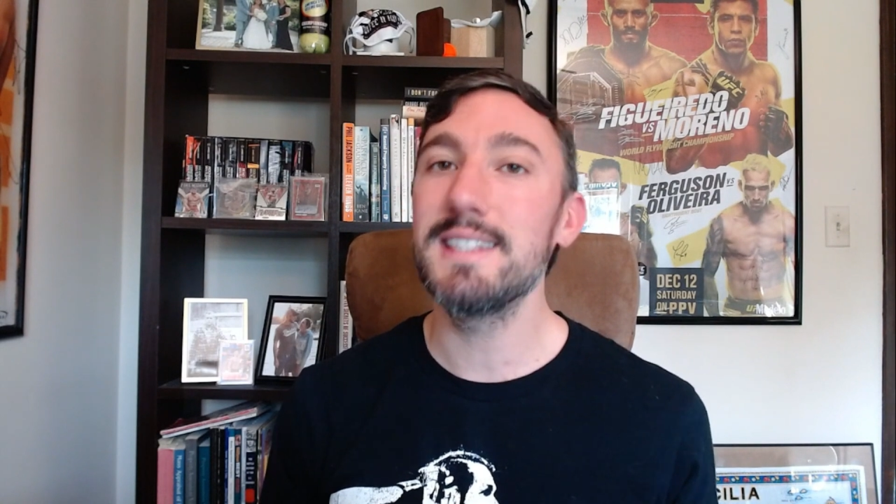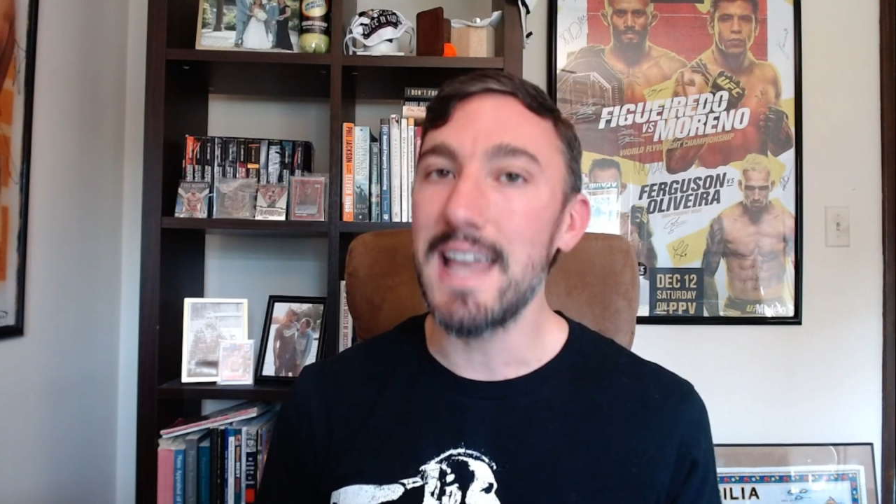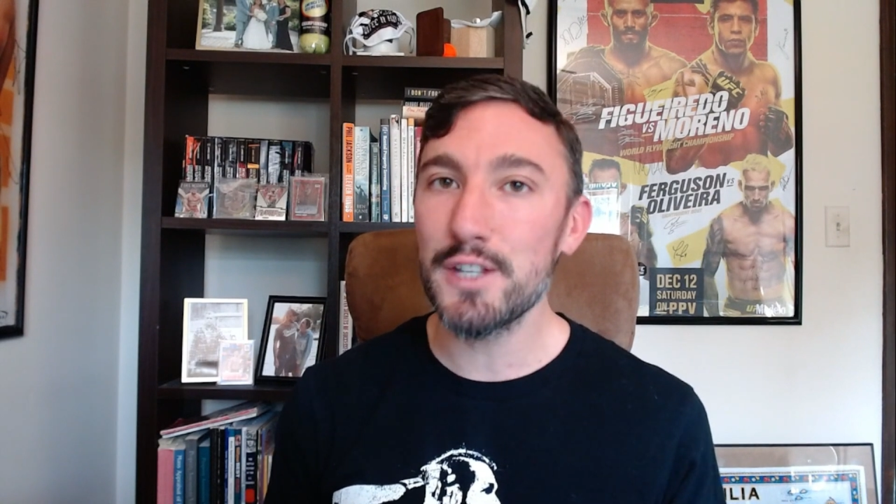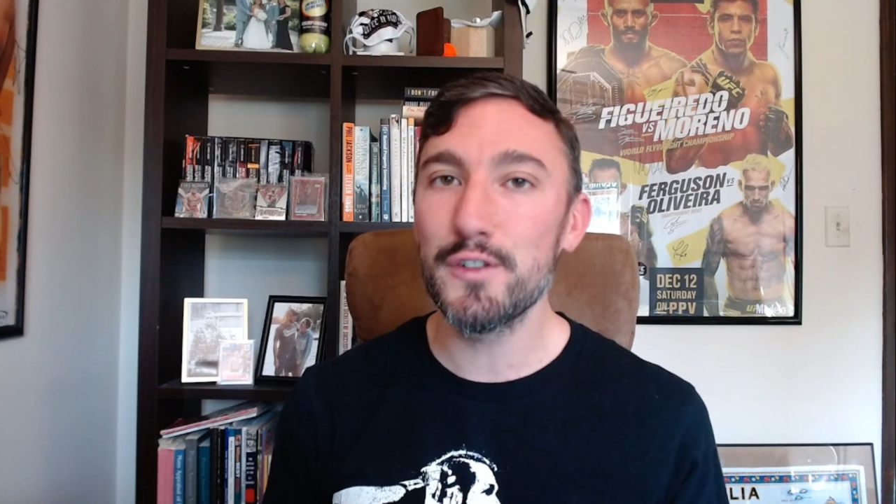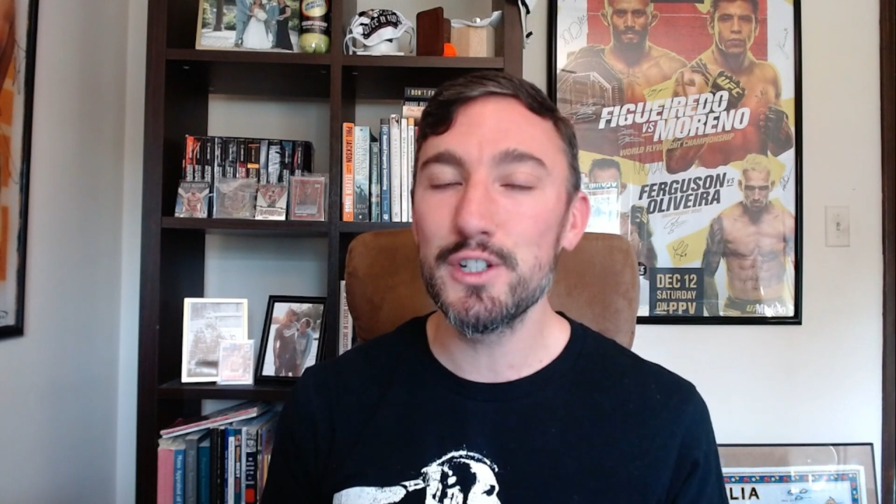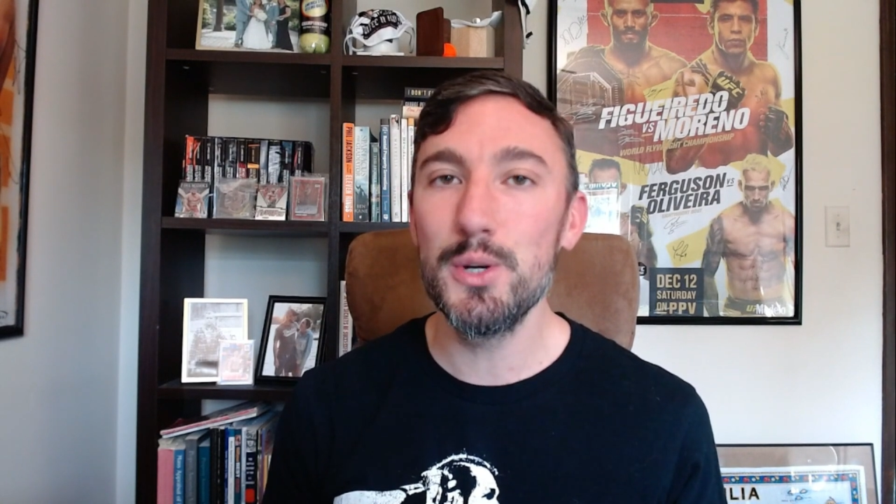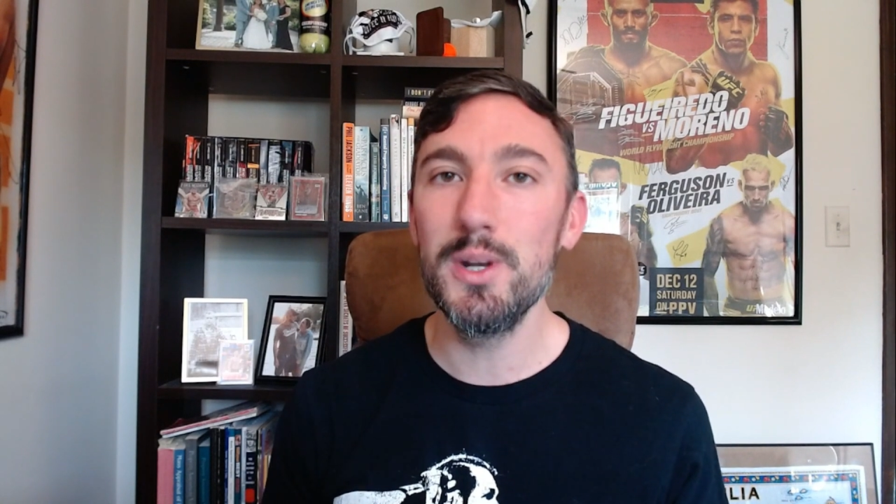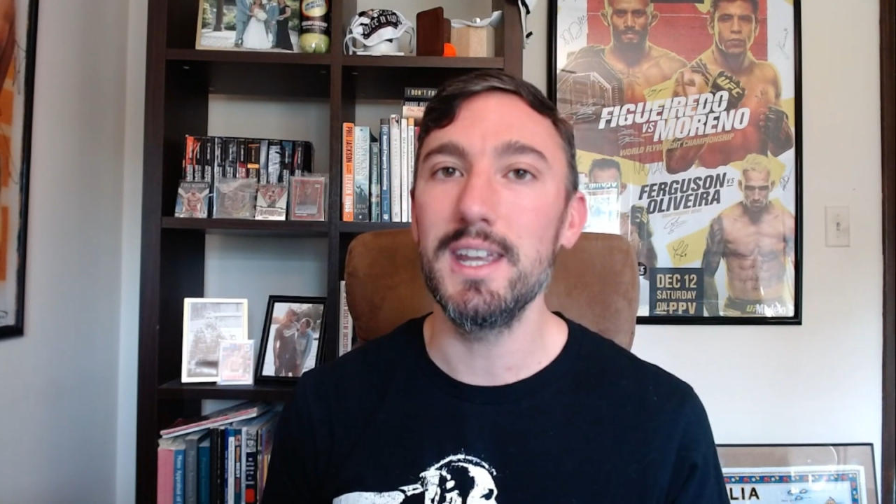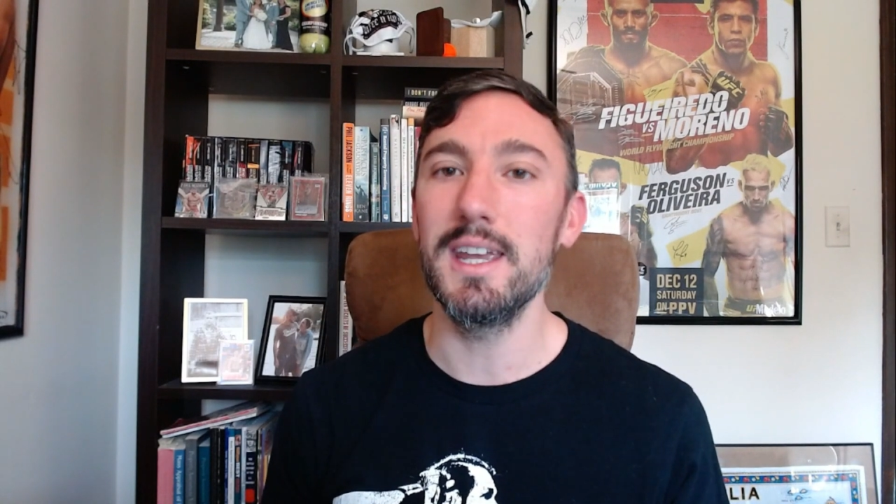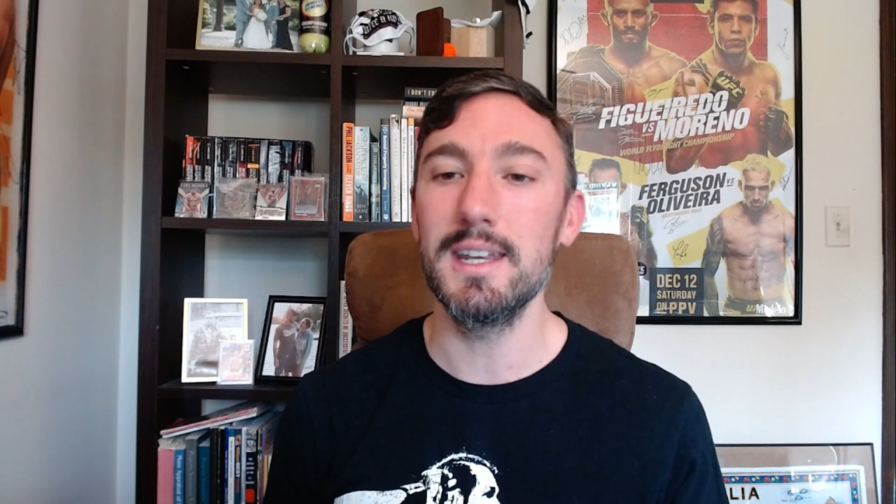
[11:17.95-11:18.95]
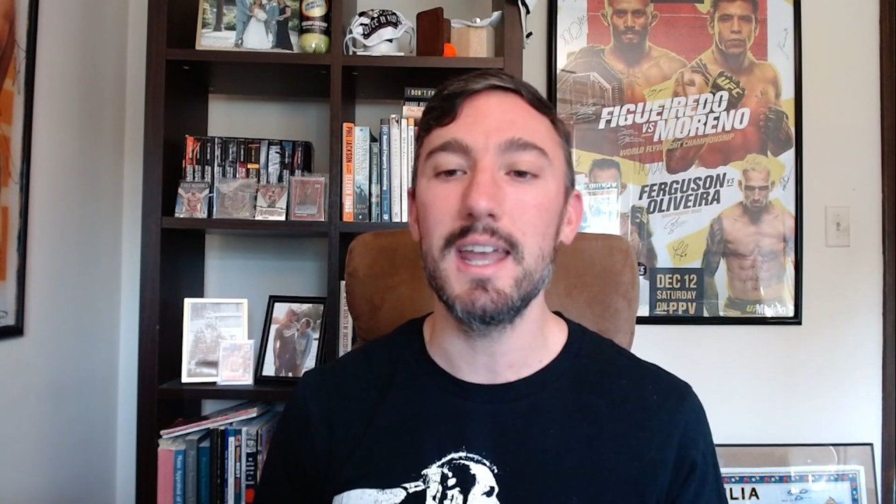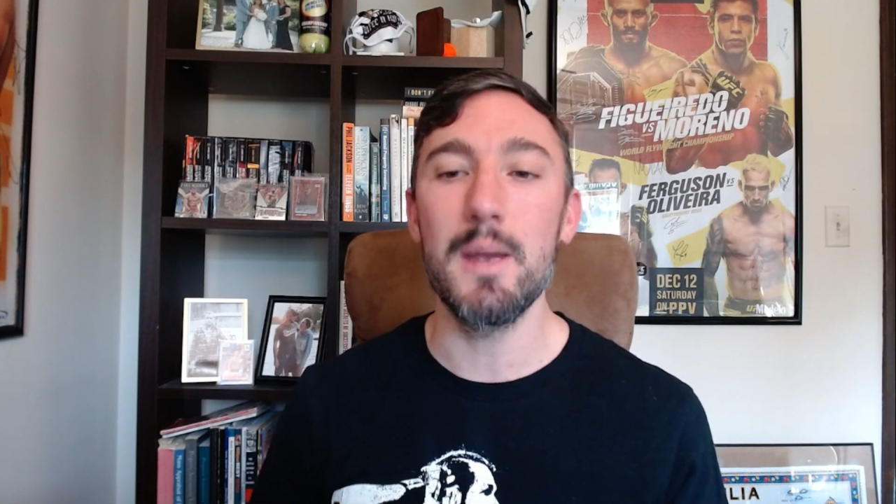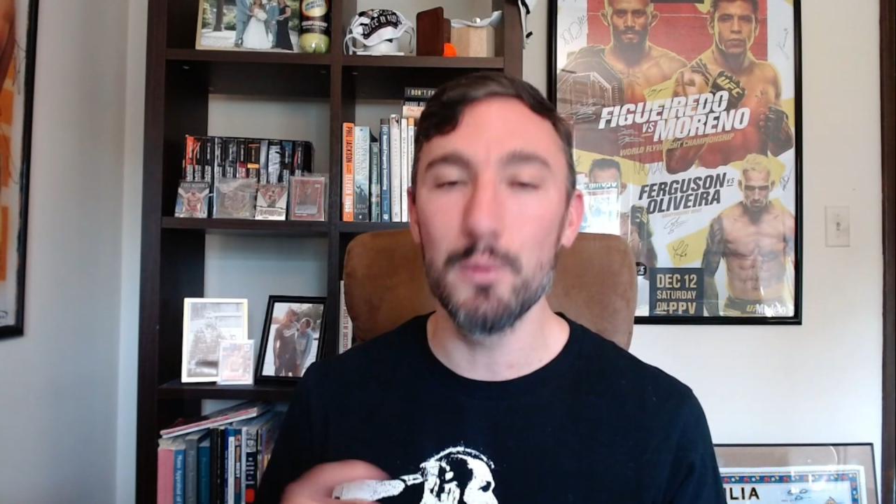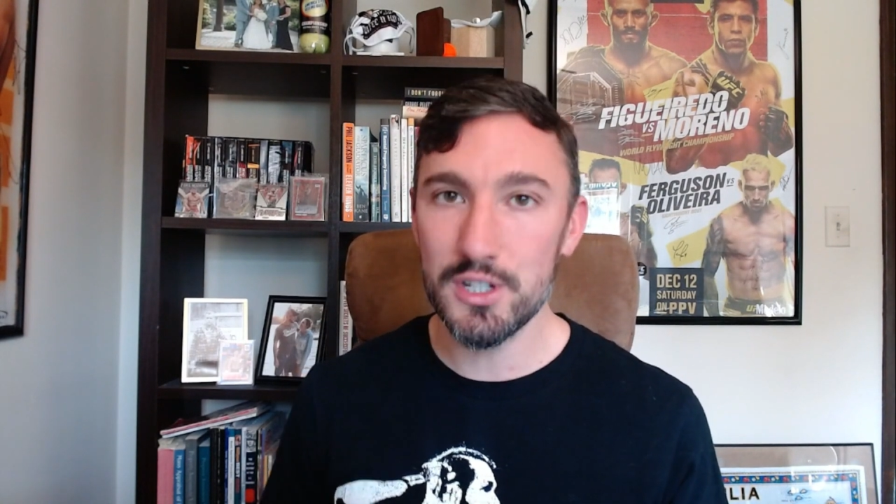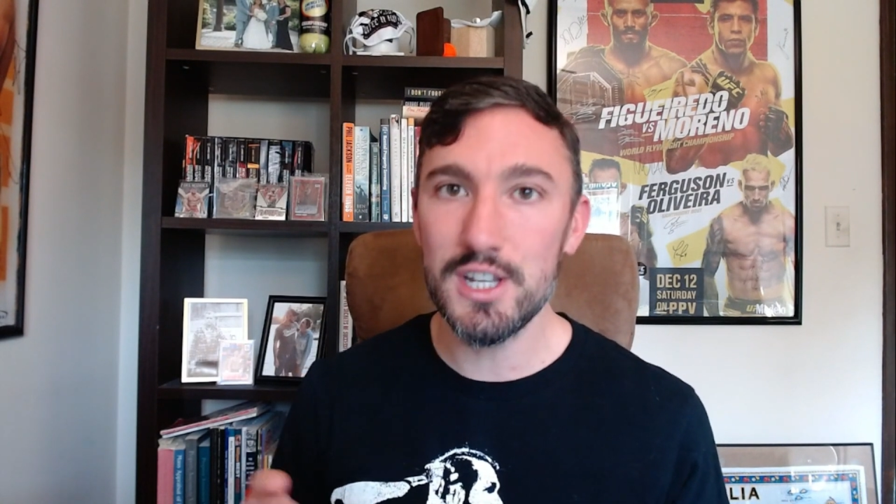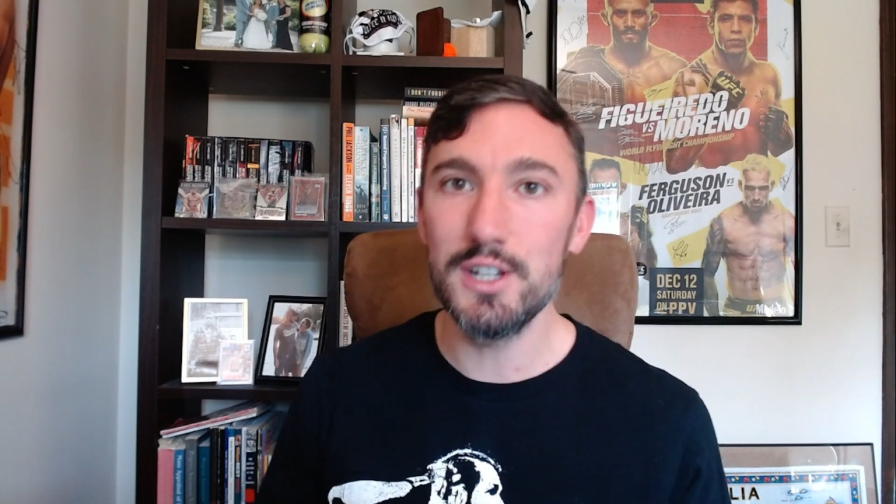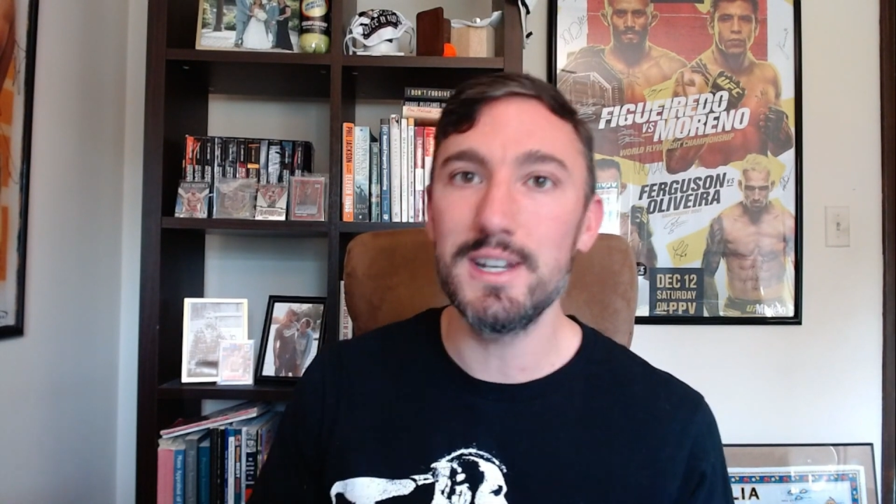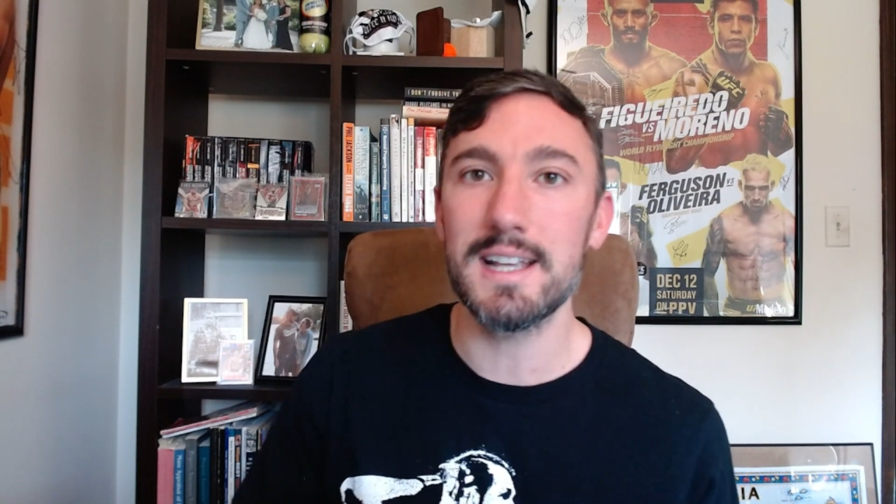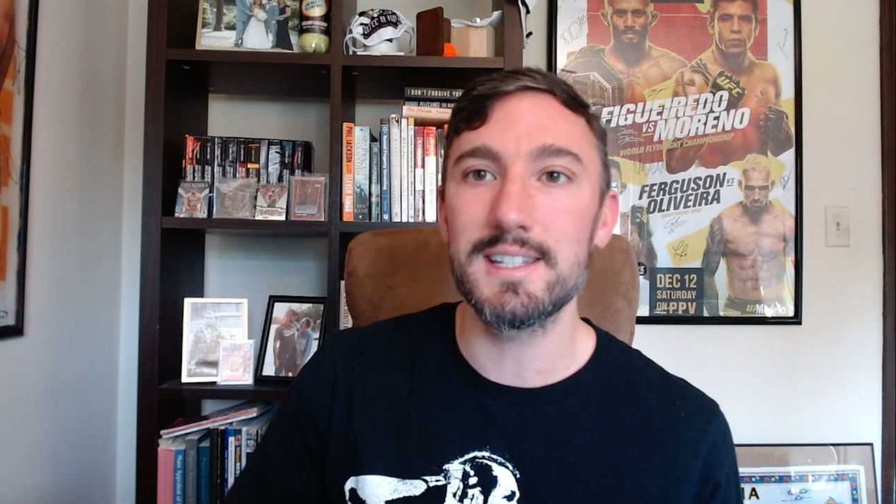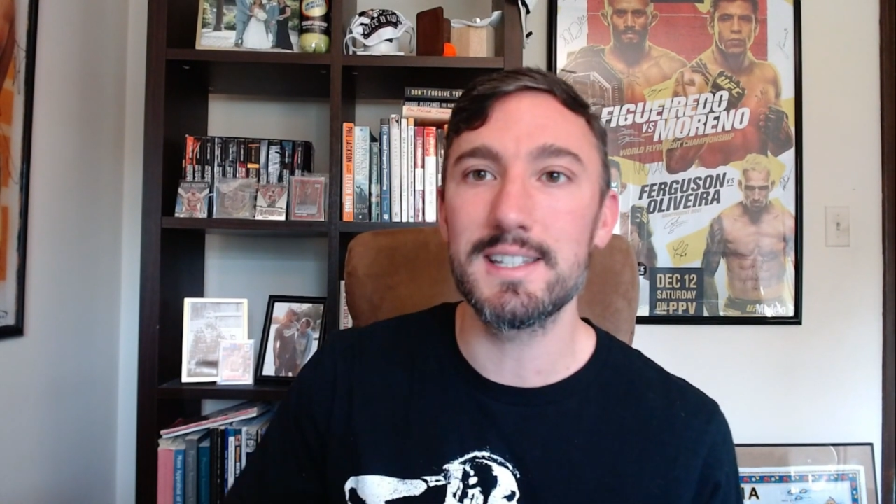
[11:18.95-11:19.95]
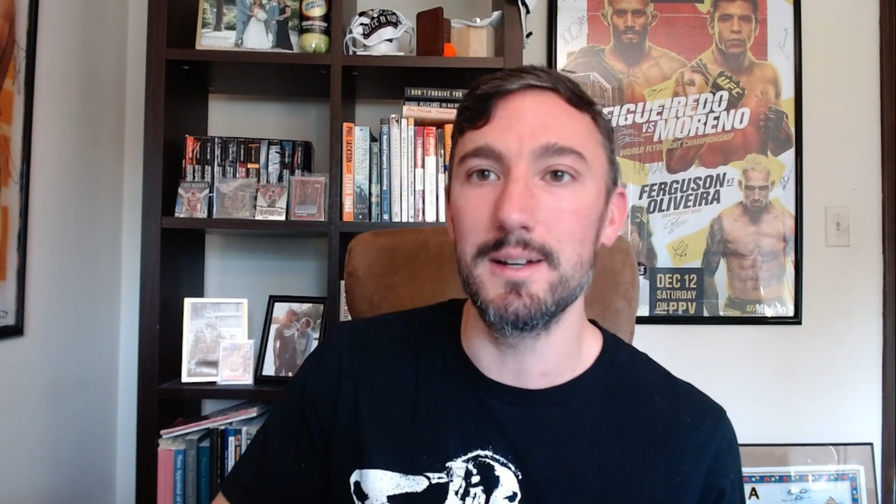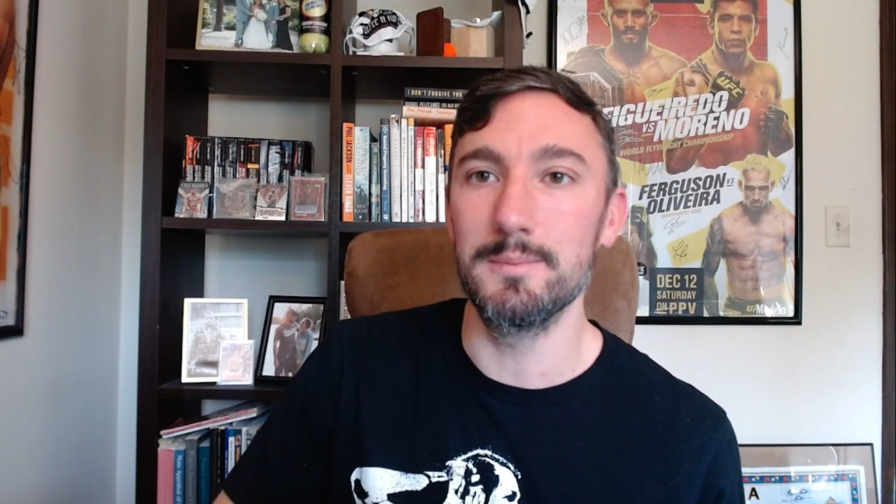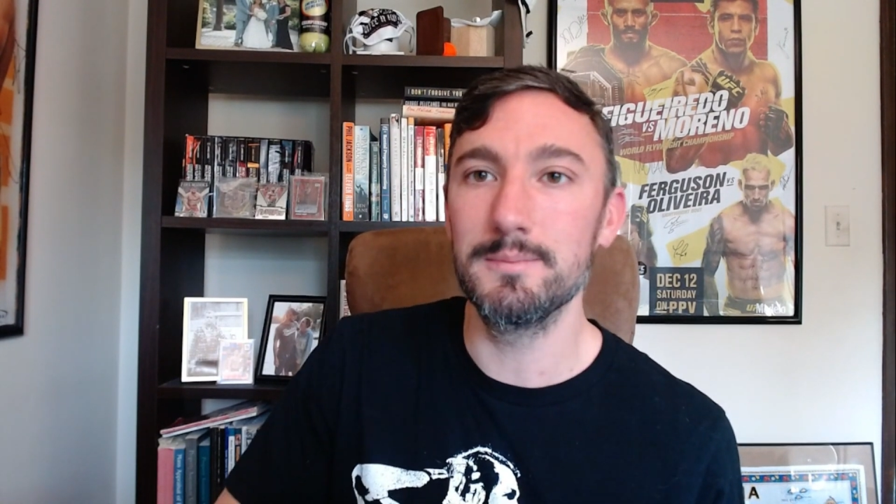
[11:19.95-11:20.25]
Thanks for tuning in, and we'll see you next time.